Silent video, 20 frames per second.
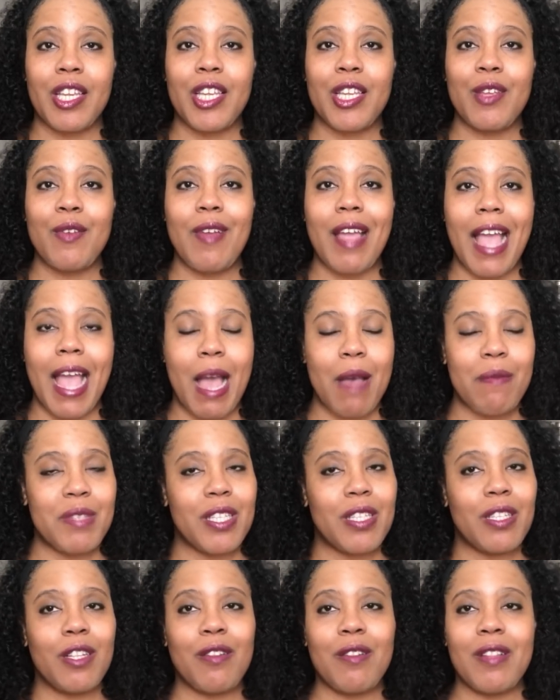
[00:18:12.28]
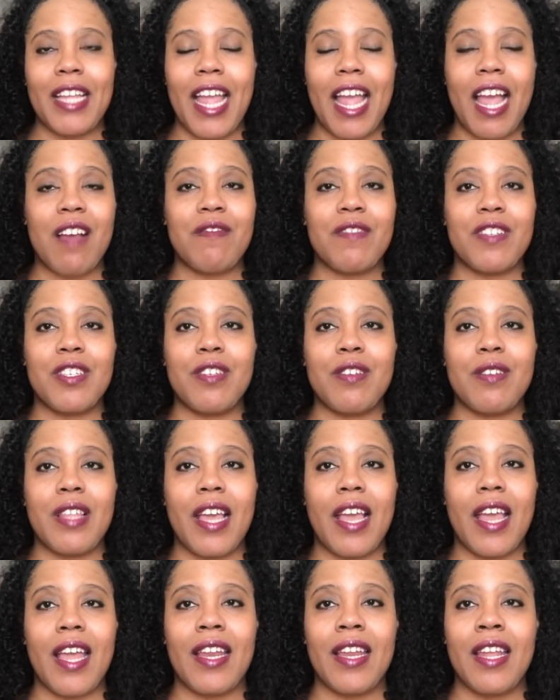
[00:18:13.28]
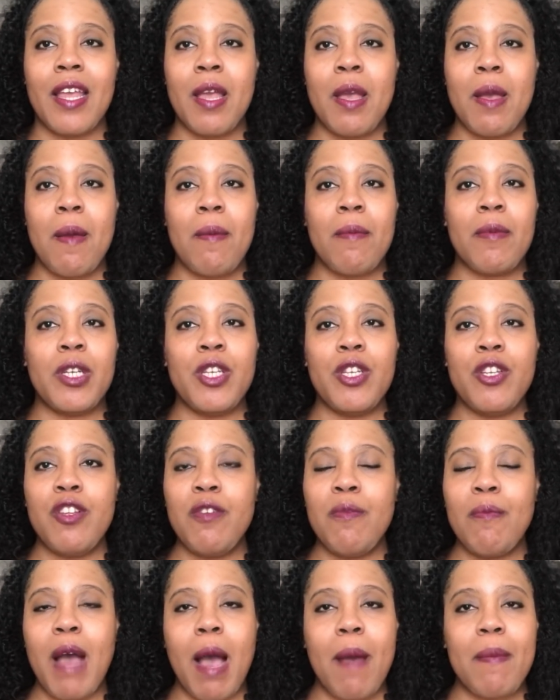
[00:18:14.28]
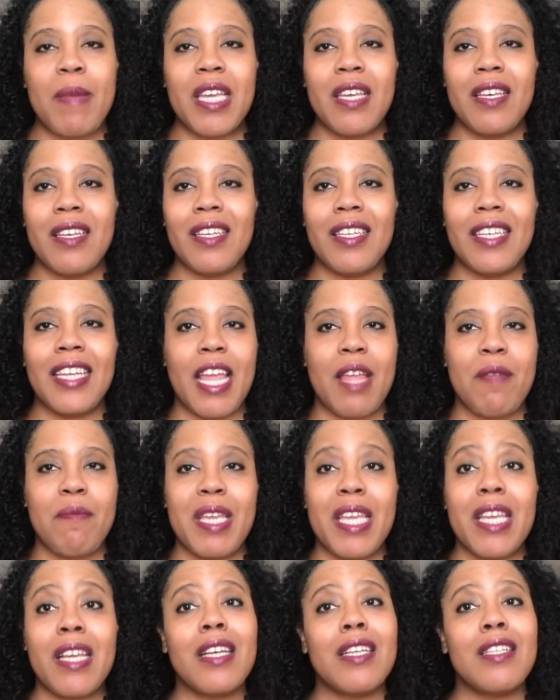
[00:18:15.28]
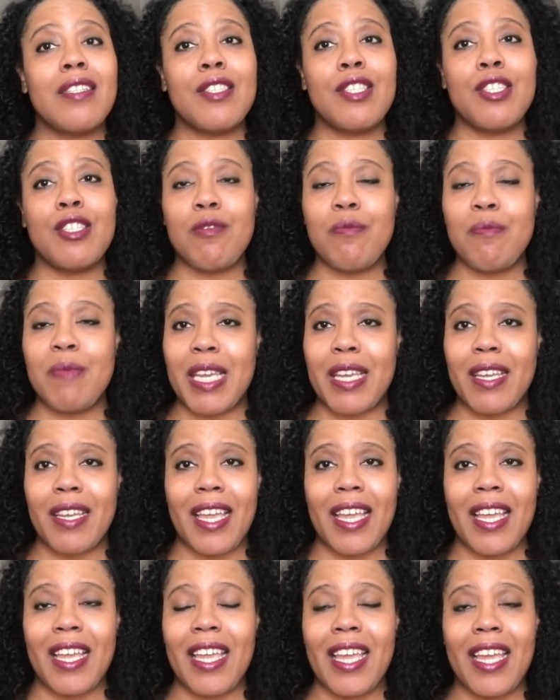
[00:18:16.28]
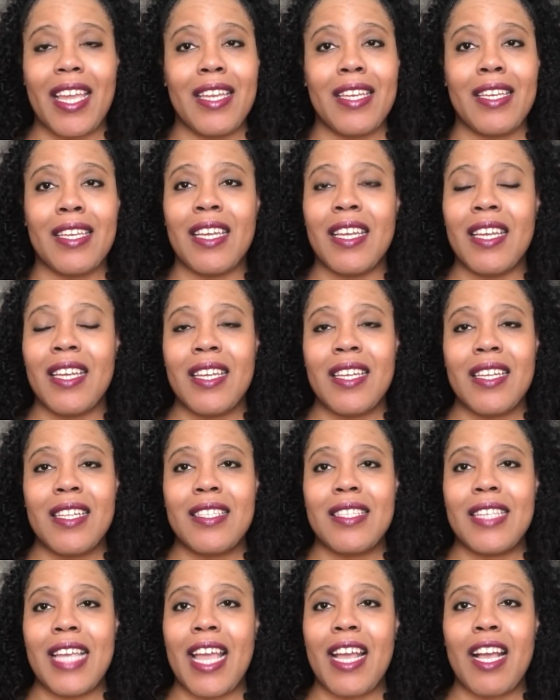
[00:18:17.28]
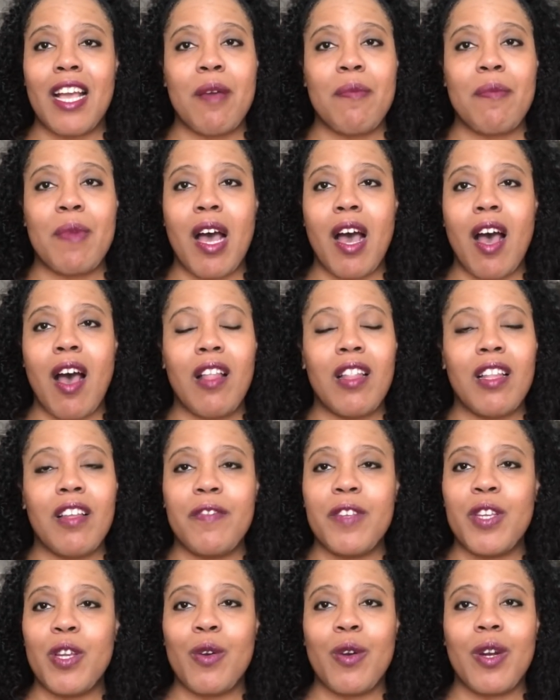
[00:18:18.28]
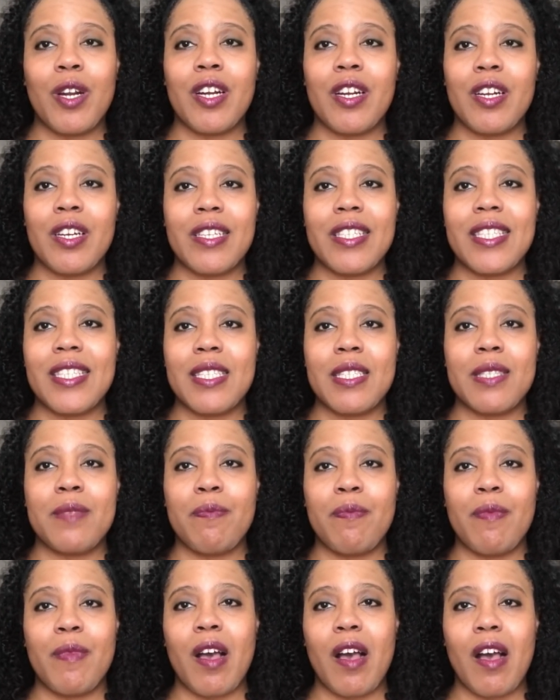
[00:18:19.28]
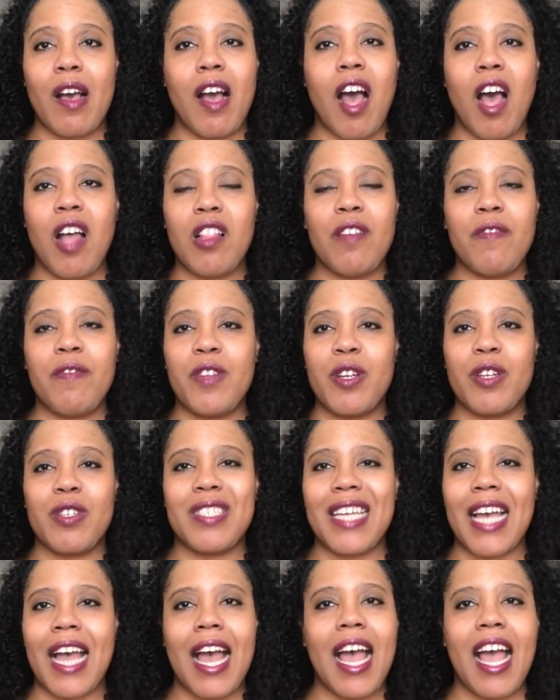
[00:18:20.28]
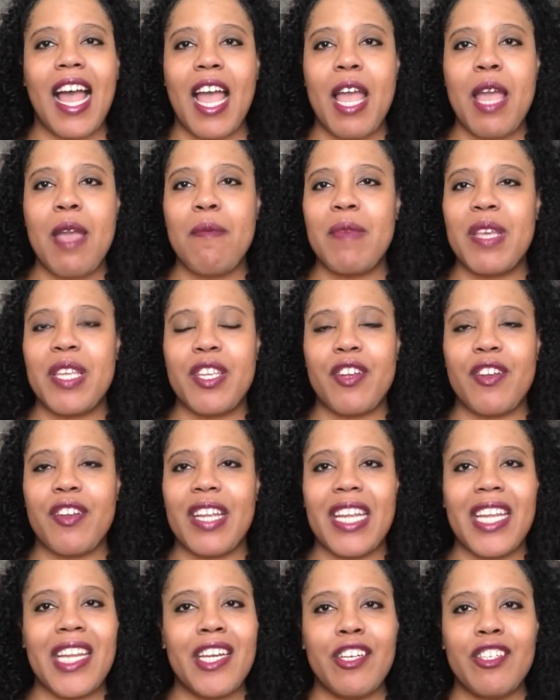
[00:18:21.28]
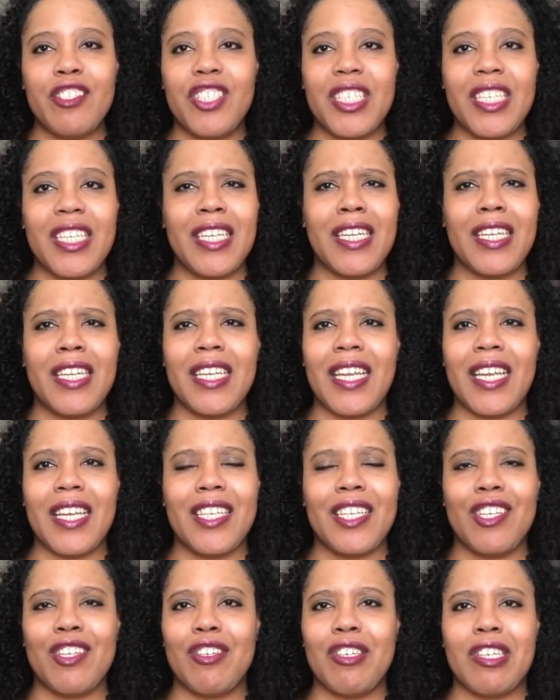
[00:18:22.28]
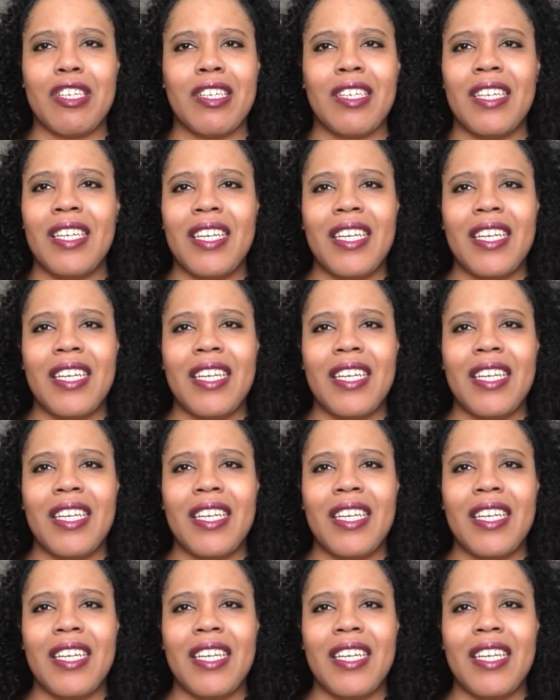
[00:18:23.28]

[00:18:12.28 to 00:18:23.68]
You absolutely have to do that. New mommyhood can be consuming. It can take up all of your time and your energy and your